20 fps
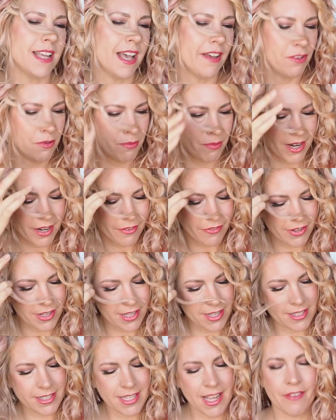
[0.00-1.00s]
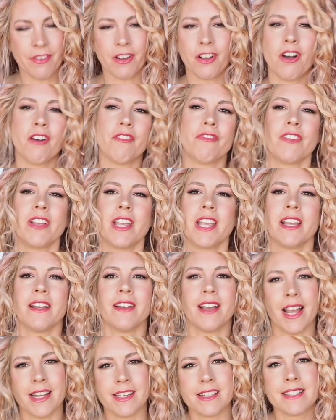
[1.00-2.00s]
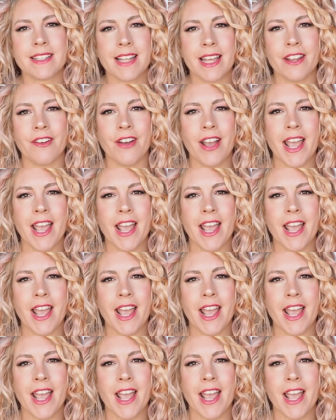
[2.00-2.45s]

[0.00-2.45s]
have your breakfast, have a coffee, and just let your